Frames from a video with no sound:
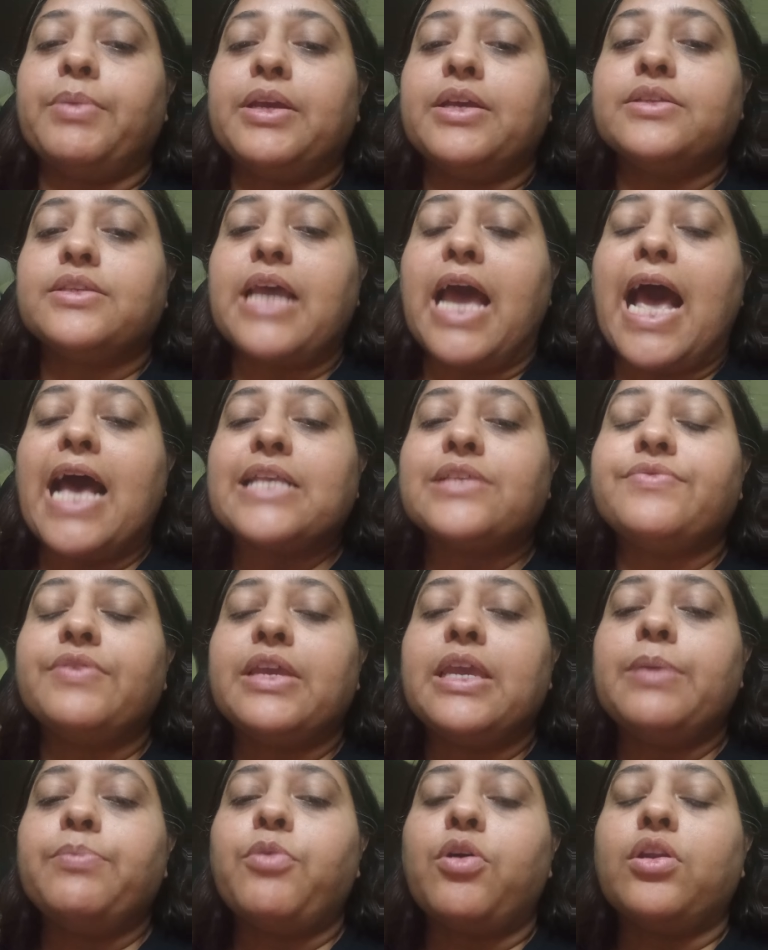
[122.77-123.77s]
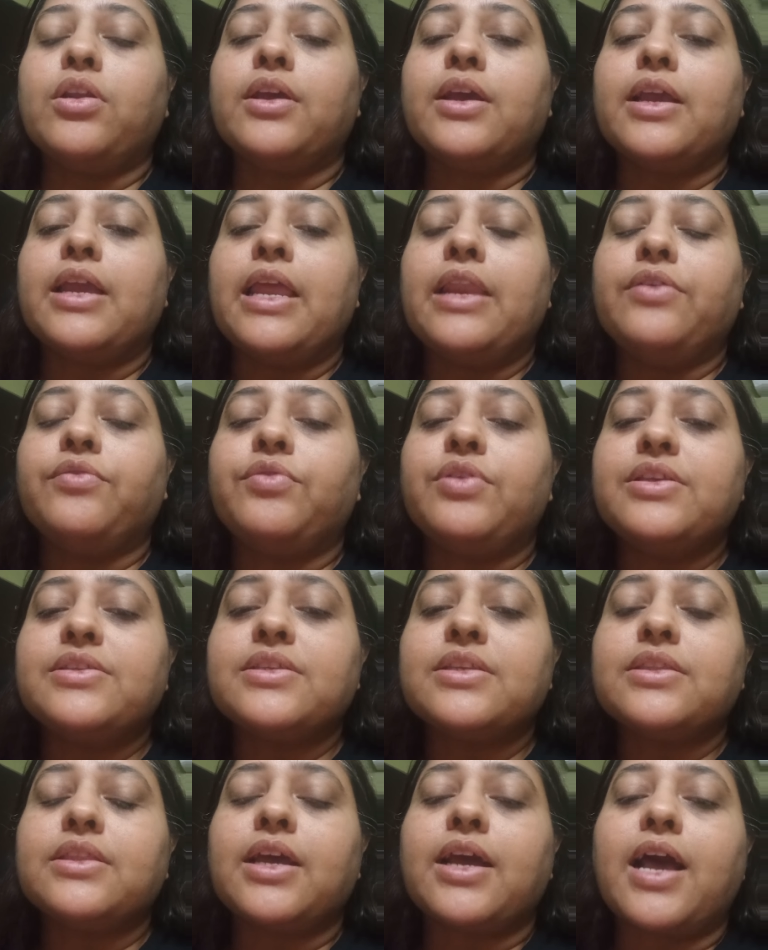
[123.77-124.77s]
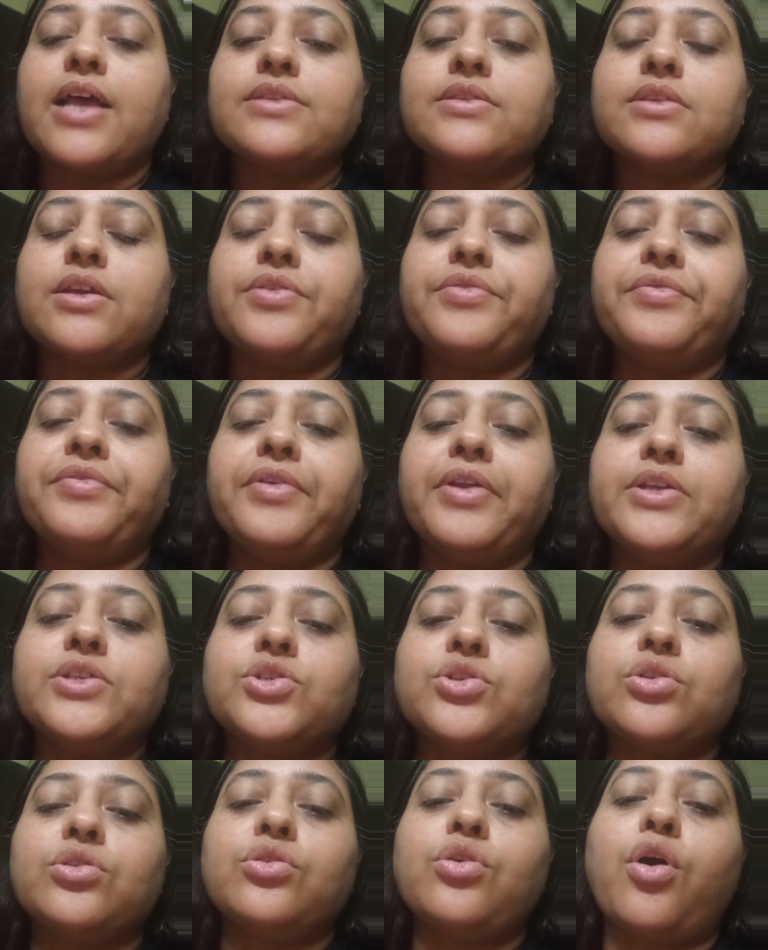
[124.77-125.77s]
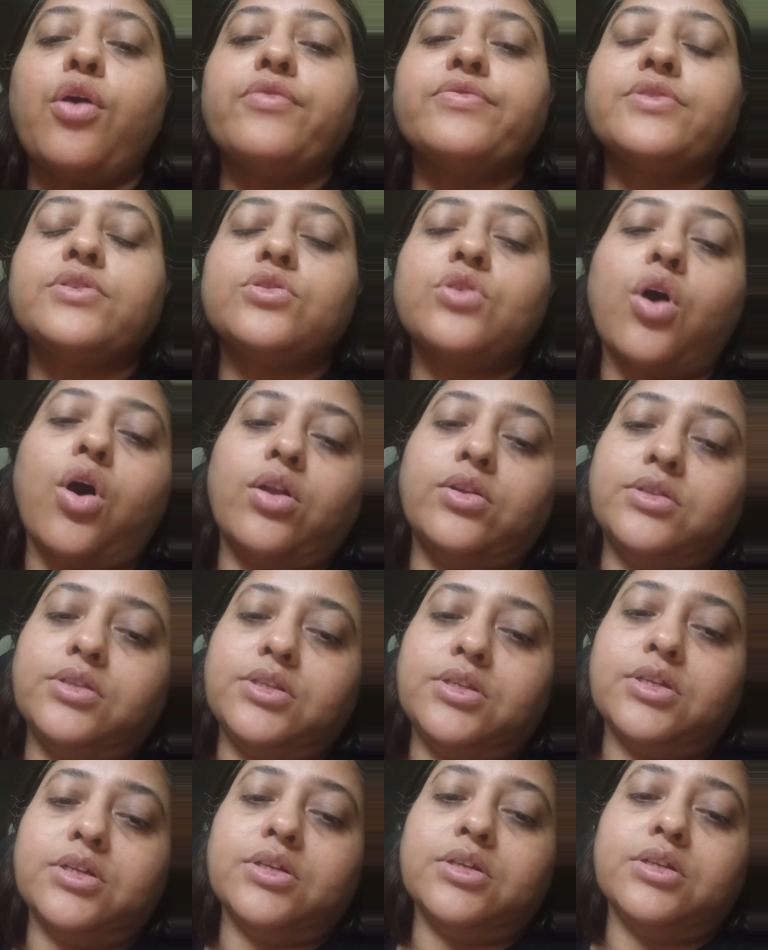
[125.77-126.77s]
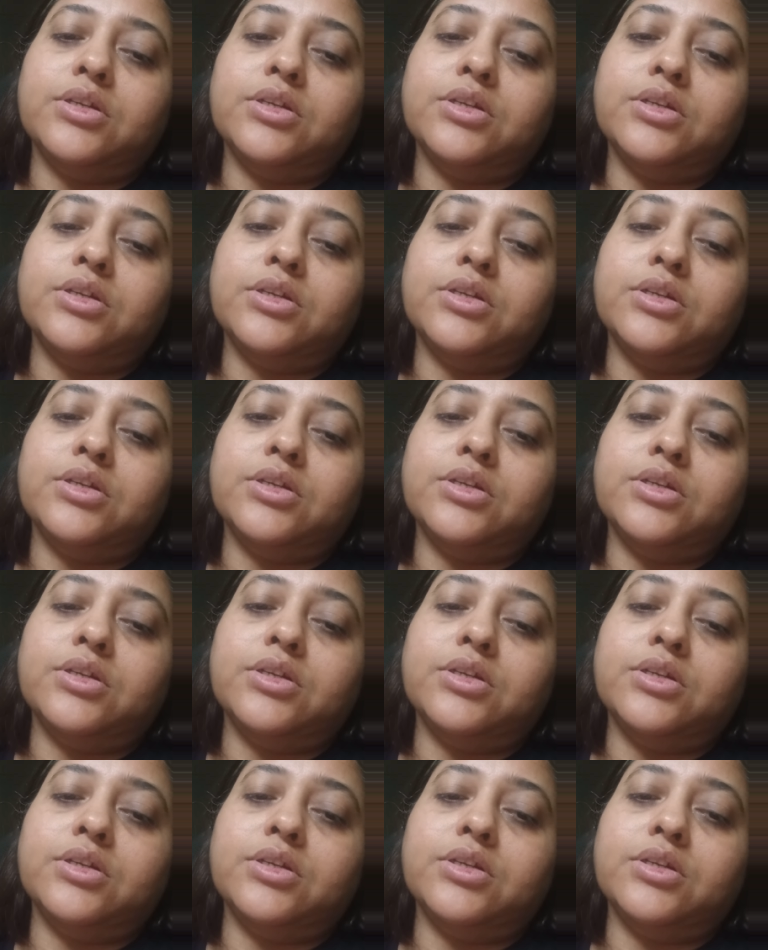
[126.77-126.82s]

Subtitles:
because as we keep on increasing the concentration of salt